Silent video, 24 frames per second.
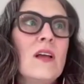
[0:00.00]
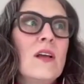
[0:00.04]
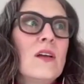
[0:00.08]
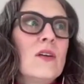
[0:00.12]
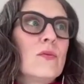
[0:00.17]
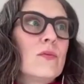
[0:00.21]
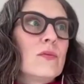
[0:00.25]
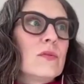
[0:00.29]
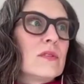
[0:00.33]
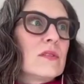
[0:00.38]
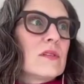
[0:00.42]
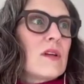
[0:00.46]

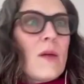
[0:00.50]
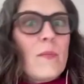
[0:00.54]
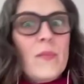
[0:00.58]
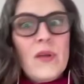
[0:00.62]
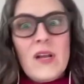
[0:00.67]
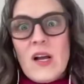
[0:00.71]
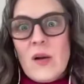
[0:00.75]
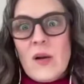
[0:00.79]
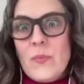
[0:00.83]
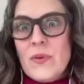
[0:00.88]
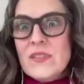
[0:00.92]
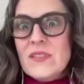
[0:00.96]
was
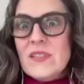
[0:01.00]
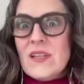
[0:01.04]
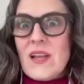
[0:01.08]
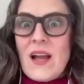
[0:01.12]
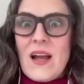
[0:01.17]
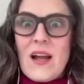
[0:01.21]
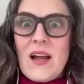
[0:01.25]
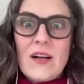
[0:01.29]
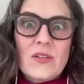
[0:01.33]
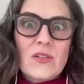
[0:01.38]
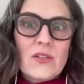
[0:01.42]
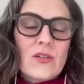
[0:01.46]
coming up as an
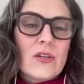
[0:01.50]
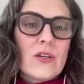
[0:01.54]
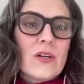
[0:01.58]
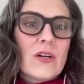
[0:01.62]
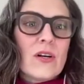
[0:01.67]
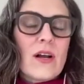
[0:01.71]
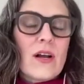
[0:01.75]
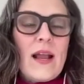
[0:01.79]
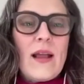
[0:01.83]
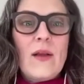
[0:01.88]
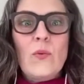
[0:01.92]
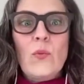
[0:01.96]

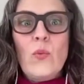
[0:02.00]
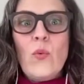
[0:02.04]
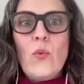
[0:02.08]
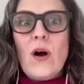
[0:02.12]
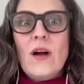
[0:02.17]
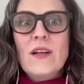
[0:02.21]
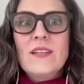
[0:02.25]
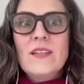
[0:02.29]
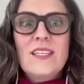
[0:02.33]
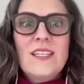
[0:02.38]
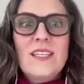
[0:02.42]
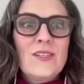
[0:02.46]
actor and
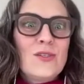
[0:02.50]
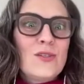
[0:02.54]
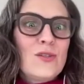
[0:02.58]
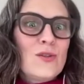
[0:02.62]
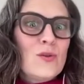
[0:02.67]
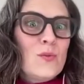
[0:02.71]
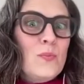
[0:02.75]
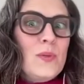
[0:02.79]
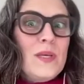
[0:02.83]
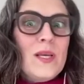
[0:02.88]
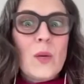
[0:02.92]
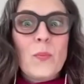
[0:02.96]
wanting
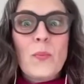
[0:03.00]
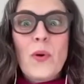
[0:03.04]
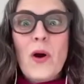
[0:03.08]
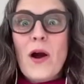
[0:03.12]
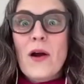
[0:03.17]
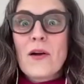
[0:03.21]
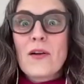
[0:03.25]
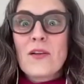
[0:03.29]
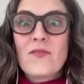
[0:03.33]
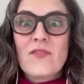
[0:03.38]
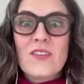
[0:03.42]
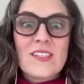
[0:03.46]
to be a
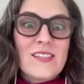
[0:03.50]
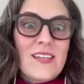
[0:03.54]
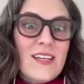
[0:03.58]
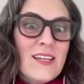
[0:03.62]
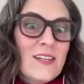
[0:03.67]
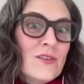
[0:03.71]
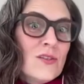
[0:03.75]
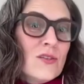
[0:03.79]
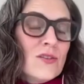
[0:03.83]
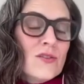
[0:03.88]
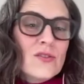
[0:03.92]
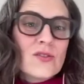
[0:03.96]
part of this
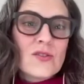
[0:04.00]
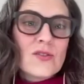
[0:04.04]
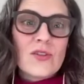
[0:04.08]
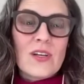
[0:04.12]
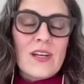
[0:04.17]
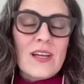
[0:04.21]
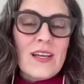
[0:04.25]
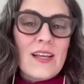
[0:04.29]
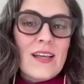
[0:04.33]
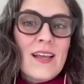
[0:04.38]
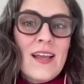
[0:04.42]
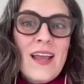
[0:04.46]

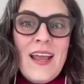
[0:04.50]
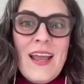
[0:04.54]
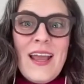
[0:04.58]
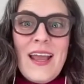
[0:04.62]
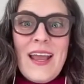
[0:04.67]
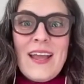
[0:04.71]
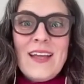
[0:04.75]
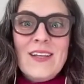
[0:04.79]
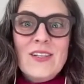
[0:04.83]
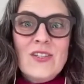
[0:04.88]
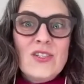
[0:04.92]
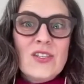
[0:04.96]
industry,
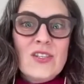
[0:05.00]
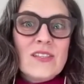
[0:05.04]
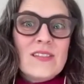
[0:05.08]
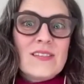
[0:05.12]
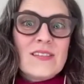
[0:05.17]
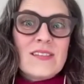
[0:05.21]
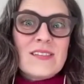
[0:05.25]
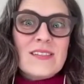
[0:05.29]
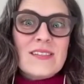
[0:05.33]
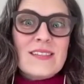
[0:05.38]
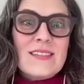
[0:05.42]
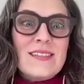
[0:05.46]
and
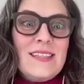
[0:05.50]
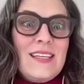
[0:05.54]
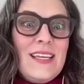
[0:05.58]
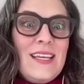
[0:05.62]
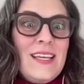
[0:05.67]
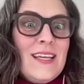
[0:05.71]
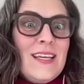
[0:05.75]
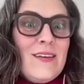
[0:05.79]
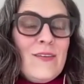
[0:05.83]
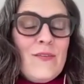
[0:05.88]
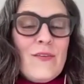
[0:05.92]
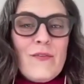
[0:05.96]
just
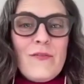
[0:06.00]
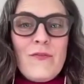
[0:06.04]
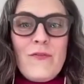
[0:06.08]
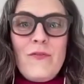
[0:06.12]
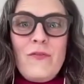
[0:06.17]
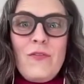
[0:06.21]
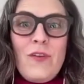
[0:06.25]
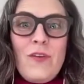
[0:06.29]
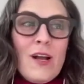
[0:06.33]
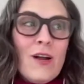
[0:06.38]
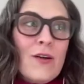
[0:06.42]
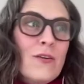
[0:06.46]
seeing
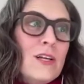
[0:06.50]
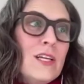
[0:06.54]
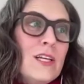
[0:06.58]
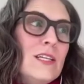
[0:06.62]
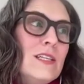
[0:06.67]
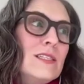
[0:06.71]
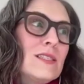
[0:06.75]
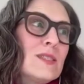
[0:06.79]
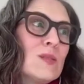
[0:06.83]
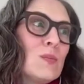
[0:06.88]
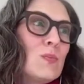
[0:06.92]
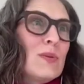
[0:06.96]

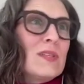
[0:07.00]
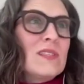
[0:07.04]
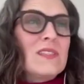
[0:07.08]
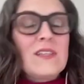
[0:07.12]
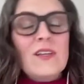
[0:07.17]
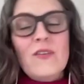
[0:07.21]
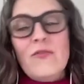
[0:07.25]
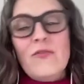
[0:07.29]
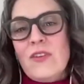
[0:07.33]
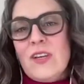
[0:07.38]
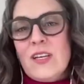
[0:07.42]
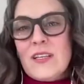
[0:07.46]
very
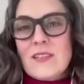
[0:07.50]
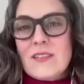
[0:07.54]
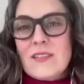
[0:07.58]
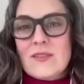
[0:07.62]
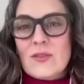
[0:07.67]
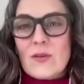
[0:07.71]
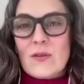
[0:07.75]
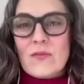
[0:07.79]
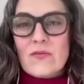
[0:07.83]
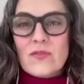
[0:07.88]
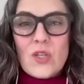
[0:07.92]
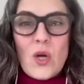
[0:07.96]
specific
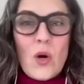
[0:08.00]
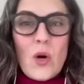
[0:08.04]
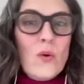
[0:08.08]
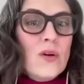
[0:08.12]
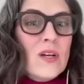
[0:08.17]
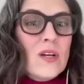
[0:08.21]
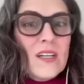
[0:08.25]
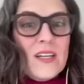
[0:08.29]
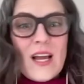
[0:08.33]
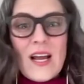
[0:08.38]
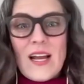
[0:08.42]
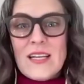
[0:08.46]
sort of
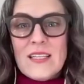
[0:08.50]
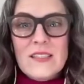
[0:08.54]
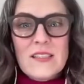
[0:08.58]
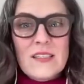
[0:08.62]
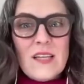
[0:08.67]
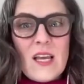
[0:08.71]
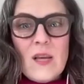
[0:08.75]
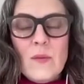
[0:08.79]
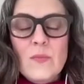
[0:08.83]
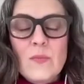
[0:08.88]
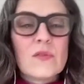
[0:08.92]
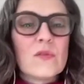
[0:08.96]
tokenized
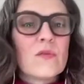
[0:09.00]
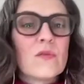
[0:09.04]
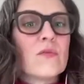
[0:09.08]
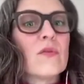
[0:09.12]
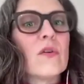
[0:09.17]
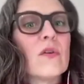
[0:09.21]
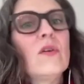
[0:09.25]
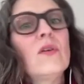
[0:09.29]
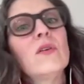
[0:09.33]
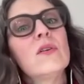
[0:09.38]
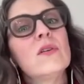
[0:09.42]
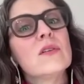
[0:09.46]
types of
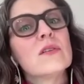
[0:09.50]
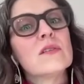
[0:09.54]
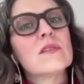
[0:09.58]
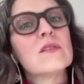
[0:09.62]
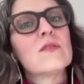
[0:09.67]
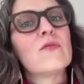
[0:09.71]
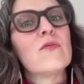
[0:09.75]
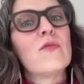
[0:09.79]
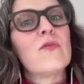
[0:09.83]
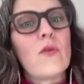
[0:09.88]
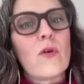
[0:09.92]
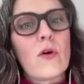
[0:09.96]

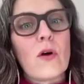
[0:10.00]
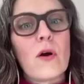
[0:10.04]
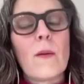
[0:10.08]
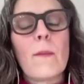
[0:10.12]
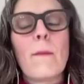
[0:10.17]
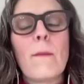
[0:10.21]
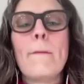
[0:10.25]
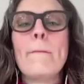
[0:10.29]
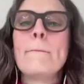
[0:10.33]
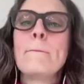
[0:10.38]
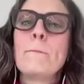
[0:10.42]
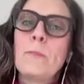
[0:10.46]
roles
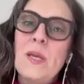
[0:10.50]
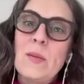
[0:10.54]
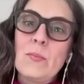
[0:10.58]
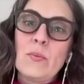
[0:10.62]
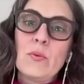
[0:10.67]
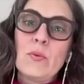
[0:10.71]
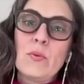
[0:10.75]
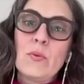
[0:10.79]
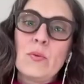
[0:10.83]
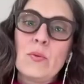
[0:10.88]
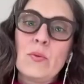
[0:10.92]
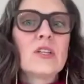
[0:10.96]
for
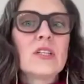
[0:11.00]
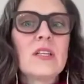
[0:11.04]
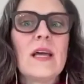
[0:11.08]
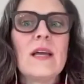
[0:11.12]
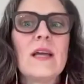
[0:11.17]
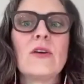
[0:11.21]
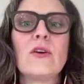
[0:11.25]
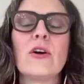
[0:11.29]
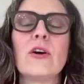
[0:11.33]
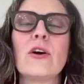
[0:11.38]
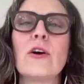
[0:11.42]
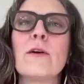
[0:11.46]
people who look
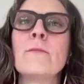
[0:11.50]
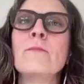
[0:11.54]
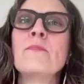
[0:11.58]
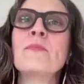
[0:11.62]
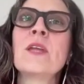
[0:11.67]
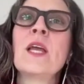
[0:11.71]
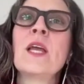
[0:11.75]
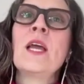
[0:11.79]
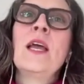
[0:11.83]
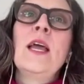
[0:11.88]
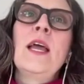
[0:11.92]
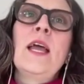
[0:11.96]
like her.
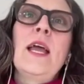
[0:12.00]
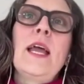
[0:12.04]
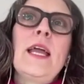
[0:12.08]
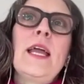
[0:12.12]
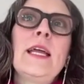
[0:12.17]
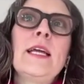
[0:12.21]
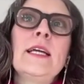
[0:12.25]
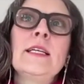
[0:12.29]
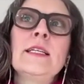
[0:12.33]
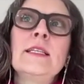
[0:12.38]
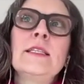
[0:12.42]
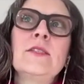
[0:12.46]

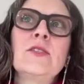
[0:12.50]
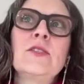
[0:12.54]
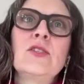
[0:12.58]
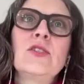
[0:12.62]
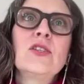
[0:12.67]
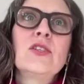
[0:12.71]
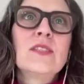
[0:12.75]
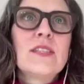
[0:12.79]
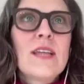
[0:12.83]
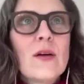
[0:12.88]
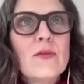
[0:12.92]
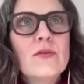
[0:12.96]
And
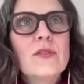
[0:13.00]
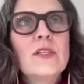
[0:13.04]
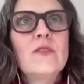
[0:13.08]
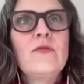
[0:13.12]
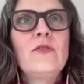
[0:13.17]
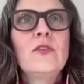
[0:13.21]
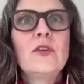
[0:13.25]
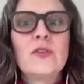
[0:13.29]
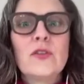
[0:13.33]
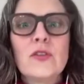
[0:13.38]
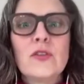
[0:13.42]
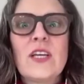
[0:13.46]
just how
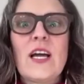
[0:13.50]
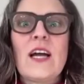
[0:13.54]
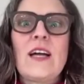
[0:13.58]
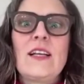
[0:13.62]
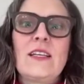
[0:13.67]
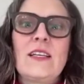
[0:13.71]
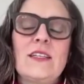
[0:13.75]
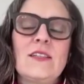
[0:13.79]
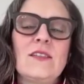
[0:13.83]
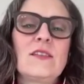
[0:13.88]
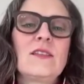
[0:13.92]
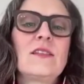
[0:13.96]
difficult that
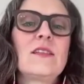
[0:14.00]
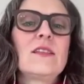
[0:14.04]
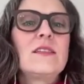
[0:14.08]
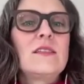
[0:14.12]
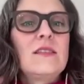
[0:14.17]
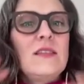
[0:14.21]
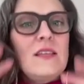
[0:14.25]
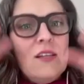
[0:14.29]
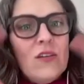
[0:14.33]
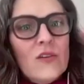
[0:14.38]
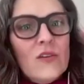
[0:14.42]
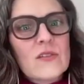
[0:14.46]
is to
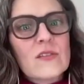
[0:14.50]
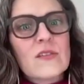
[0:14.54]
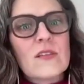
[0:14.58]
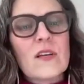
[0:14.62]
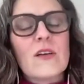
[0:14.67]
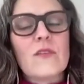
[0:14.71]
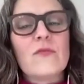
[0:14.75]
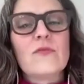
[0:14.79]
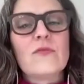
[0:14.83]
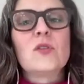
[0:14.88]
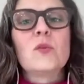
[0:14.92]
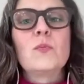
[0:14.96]
see
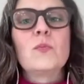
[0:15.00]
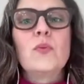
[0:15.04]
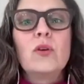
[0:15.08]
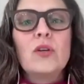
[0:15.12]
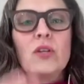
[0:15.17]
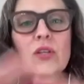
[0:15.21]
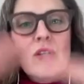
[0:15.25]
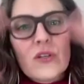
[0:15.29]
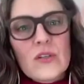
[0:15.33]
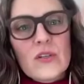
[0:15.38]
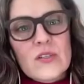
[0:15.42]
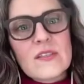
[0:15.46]
yourself, to
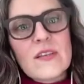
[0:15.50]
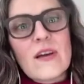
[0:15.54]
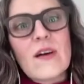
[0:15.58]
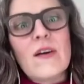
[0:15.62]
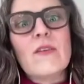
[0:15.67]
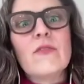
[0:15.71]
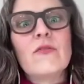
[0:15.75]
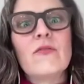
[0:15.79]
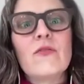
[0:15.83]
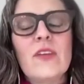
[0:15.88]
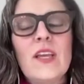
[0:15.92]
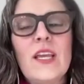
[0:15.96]
put
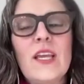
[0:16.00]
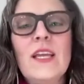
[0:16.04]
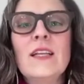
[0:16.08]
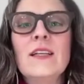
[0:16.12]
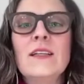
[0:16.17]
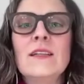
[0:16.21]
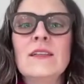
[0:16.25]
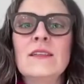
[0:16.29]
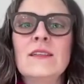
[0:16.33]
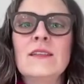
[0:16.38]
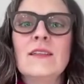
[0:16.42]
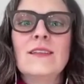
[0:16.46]
yourself
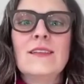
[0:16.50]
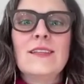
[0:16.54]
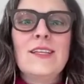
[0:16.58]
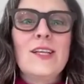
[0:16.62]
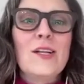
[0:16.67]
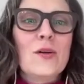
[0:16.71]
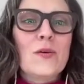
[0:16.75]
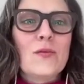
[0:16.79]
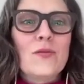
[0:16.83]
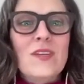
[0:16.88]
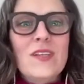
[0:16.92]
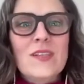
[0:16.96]
in,
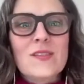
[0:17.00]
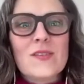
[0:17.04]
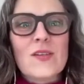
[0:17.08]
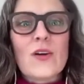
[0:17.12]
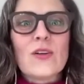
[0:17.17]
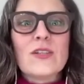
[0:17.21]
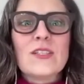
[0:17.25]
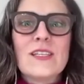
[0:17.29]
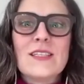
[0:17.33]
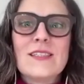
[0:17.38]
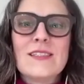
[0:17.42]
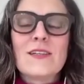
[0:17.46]
these
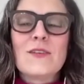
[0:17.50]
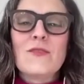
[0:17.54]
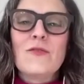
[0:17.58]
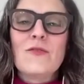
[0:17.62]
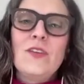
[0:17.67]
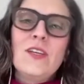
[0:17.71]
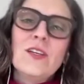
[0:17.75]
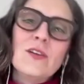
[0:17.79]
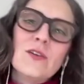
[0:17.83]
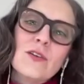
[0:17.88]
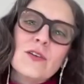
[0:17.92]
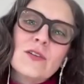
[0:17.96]
artistic
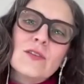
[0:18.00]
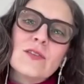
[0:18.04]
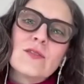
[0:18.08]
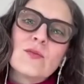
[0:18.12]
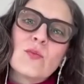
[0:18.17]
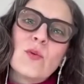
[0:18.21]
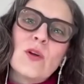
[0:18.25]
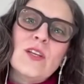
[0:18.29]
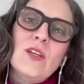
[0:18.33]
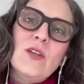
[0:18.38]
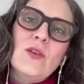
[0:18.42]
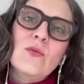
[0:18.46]
fields
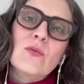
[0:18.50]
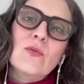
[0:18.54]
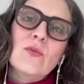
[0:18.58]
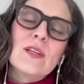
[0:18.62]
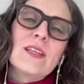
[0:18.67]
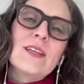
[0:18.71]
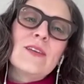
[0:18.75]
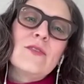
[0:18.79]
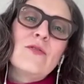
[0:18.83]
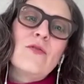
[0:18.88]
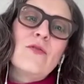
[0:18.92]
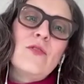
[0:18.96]
when you
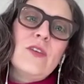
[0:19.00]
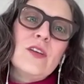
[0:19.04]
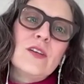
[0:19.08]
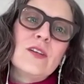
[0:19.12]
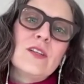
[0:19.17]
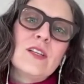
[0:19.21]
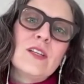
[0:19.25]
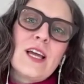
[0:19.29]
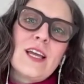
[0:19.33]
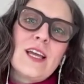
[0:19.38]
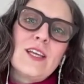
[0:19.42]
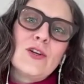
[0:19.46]
really
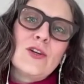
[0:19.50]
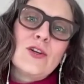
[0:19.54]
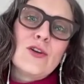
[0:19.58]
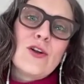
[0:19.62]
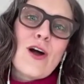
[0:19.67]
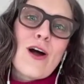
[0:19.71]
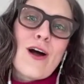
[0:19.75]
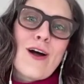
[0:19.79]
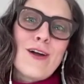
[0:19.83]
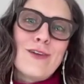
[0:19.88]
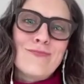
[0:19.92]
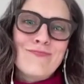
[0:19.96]
feel like you're
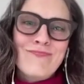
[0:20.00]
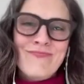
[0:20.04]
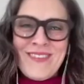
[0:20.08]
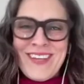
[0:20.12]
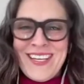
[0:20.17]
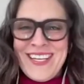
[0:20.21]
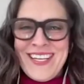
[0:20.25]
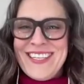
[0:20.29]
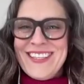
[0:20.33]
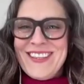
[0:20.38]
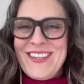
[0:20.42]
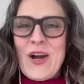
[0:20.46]
not,
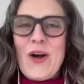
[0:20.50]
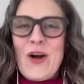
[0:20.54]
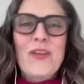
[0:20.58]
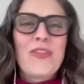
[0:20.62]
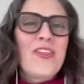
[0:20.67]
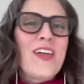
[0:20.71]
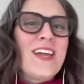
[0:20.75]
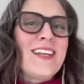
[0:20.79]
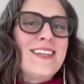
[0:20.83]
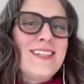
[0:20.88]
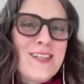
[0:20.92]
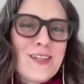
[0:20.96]
the
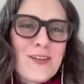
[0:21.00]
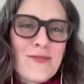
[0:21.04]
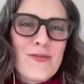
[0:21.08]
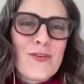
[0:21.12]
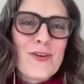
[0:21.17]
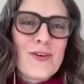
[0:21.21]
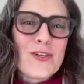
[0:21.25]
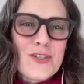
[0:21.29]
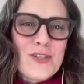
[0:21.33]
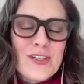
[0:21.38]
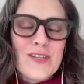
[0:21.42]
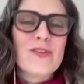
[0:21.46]
authentic
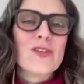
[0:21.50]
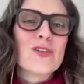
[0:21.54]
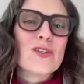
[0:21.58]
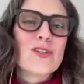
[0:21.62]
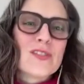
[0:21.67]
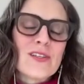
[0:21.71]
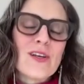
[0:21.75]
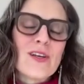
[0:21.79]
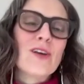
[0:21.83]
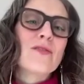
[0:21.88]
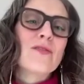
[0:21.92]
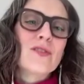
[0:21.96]
version of
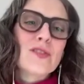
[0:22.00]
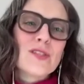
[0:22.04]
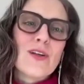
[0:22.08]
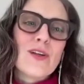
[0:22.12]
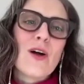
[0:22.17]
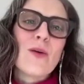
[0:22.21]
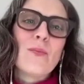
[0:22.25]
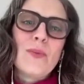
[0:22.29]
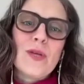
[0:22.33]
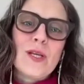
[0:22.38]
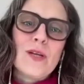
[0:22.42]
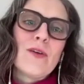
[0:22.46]
yourself is
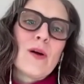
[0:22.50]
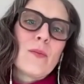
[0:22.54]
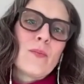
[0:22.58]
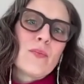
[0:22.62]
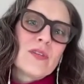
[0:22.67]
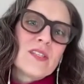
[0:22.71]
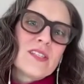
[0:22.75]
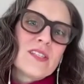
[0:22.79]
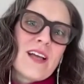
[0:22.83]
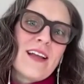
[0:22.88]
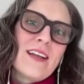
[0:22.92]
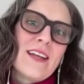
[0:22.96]
not being
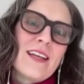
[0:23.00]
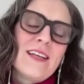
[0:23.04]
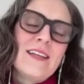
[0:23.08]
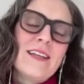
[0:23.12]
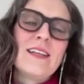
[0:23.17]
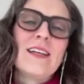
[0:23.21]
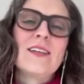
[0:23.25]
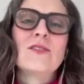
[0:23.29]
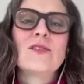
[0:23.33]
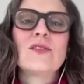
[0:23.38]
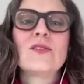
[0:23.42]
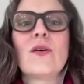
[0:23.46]
represented.
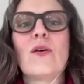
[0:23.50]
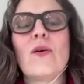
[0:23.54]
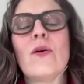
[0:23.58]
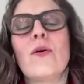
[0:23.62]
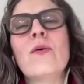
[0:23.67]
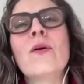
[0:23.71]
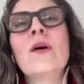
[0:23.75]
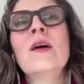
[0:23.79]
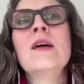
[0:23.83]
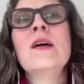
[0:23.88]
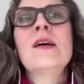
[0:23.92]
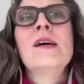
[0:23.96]
And
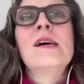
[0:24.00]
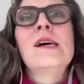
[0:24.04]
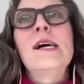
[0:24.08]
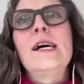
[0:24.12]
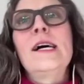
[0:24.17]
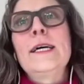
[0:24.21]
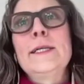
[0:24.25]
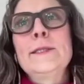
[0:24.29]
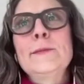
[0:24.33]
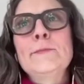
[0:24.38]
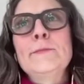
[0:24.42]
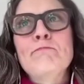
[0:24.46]
so
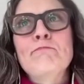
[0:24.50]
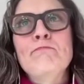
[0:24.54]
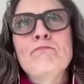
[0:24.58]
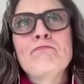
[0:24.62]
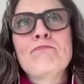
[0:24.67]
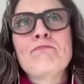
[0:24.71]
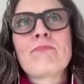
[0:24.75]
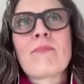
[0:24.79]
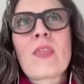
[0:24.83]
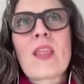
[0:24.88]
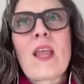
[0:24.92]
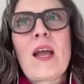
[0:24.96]

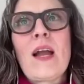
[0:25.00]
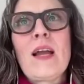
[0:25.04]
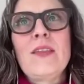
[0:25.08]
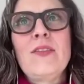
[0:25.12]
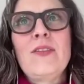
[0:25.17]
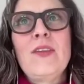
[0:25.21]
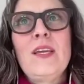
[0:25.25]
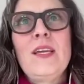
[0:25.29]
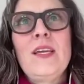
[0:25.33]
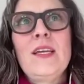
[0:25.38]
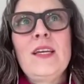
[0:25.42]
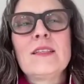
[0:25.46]
I
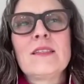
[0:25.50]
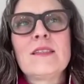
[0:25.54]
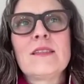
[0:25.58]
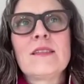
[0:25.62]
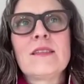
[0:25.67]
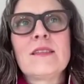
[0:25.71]
think it